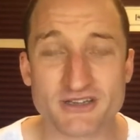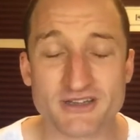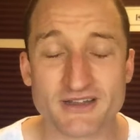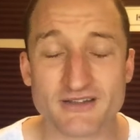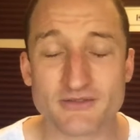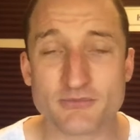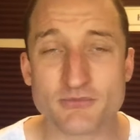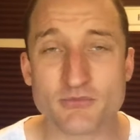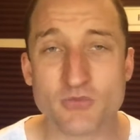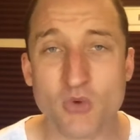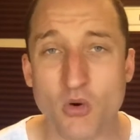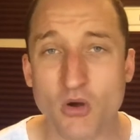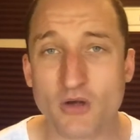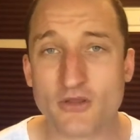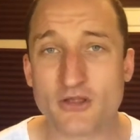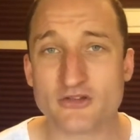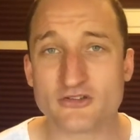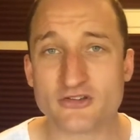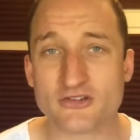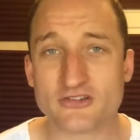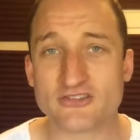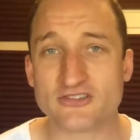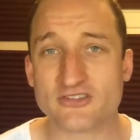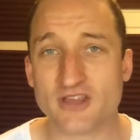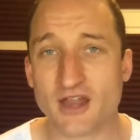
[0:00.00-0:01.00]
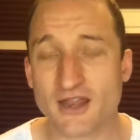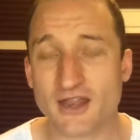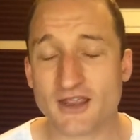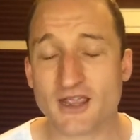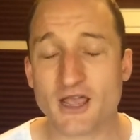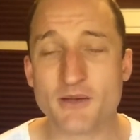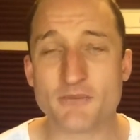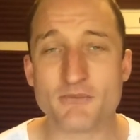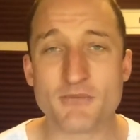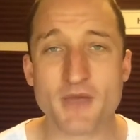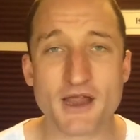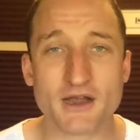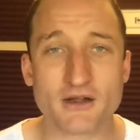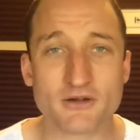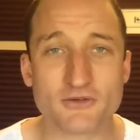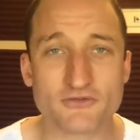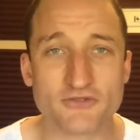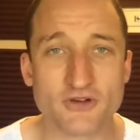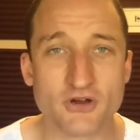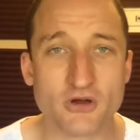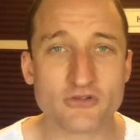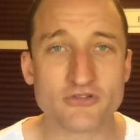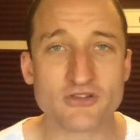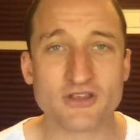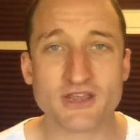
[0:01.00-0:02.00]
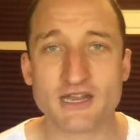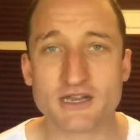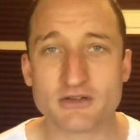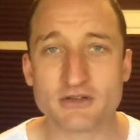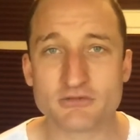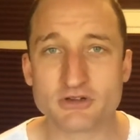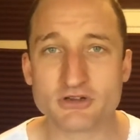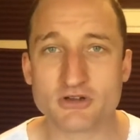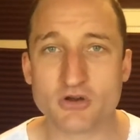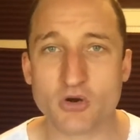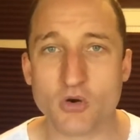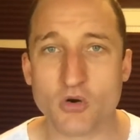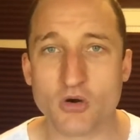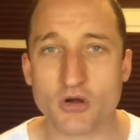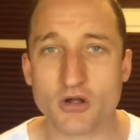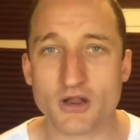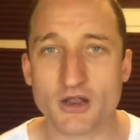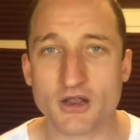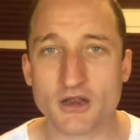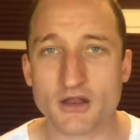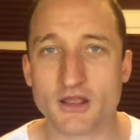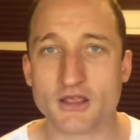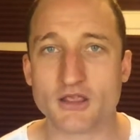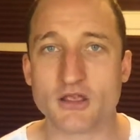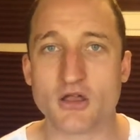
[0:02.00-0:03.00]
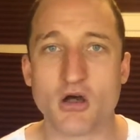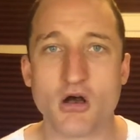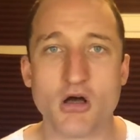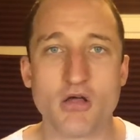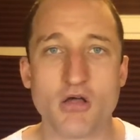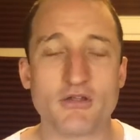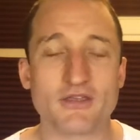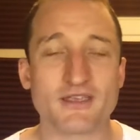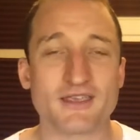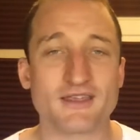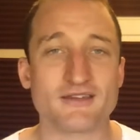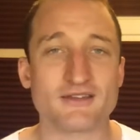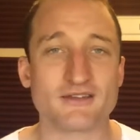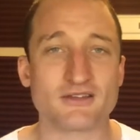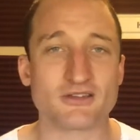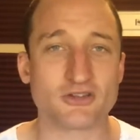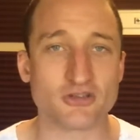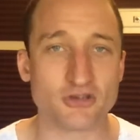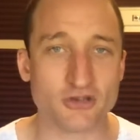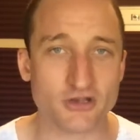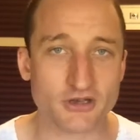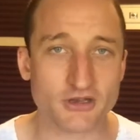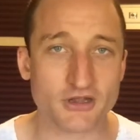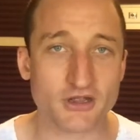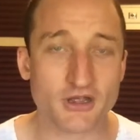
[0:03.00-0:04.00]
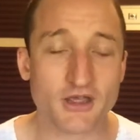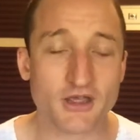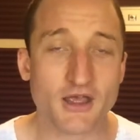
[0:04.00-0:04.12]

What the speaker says: It's more than just setting up microphones, hitting record, and then calling it good.